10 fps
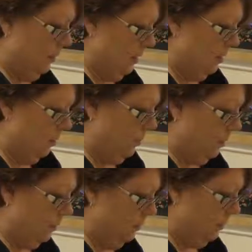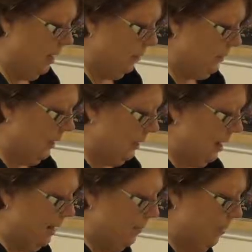There we go. Now it's getting
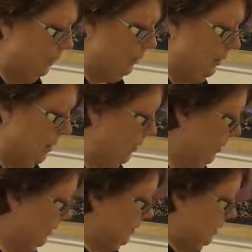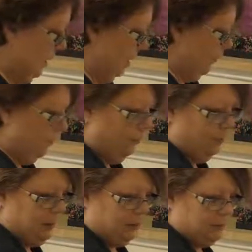kind of melty now that it's set out for a few
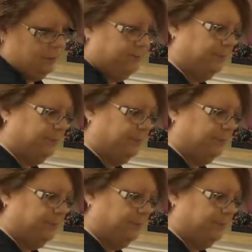minutes.